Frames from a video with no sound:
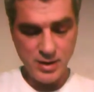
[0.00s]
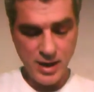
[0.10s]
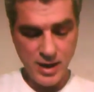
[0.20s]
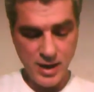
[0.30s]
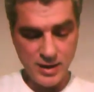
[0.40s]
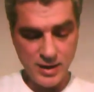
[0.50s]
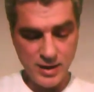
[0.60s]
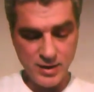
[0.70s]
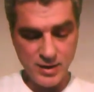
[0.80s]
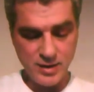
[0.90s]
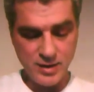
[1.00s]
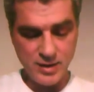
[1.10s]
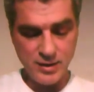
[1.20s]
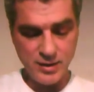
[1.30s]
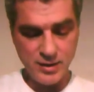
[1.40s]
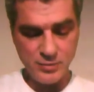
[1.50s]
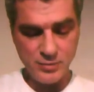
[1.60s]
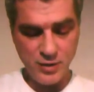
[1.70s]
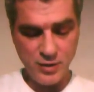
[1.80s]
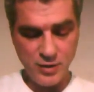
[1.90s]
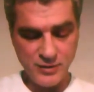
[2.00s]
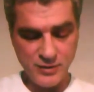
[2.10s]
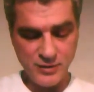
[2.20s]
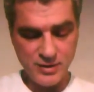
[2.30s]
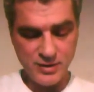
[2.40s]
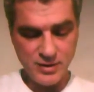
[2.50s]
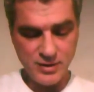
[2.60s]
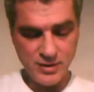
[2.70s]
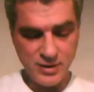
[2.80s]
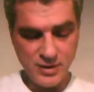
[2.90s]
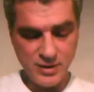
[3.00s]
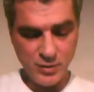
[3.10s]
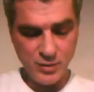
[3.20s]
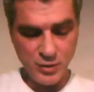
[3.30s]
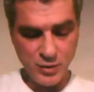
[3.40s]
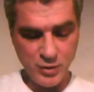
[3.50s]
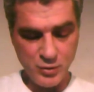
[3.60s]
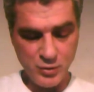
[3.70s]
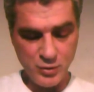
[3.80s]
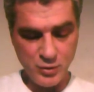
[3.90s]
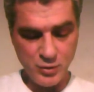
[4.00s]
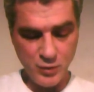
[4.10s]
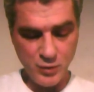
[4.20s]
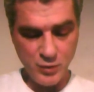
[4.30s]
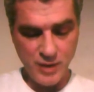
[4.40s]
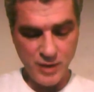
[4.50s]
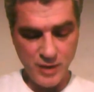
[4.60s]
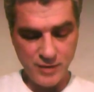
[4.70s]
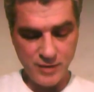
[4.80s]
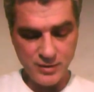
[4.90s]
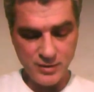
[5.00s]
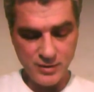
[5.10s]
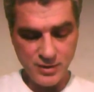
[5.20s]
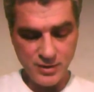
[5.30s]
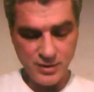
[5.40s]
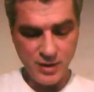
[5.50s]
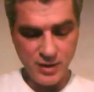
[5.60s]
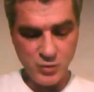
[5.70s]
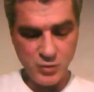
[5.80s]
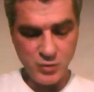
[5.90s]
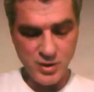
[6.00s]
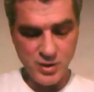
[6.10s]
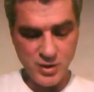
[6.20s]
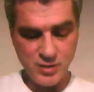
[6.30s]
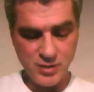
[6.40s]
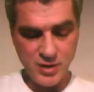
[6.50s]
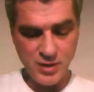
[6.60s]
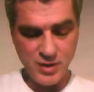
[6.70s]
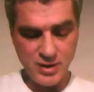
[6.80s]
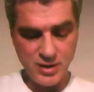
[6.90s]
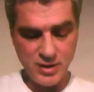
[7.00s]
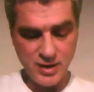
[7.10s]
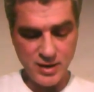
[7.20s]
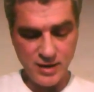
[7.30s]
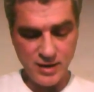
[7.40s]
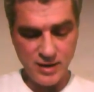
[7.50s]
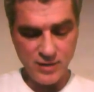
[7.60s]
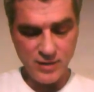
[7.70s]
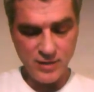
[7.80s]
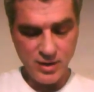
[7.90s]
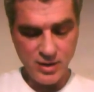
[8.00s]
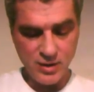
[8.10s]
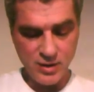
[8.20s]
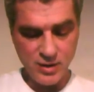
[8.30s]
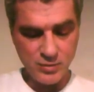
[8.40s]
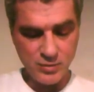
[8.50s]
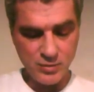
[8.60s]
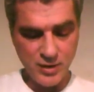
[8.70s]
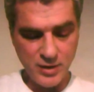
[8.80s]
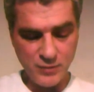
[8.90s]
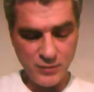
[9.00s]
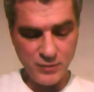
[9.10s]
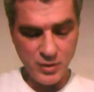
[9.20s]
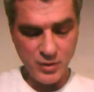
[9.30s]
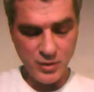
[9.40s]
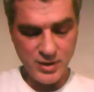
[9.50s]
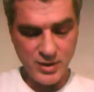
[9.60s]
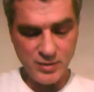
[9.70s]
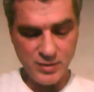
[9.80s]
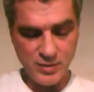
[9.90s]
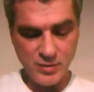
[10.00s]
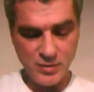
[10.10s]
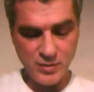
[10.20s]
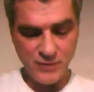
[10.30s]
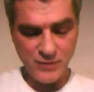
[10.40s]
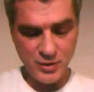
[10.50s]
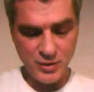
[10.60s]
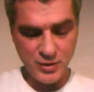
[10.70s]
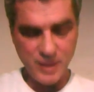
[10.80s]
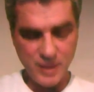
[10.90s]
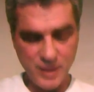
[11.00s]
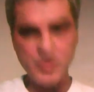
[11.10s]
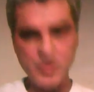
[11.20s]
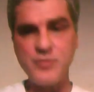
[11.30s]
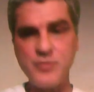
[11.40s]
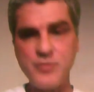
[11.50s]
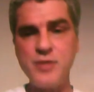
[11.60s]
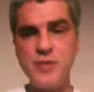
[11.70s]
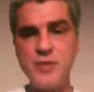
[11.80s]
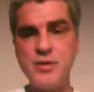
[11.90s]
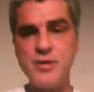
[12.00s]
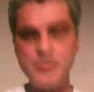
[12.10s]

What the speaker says: And as an unlettered prophet, it was those who wrote down and twisted the message he gave that are to blame for what seems to be false statements from him.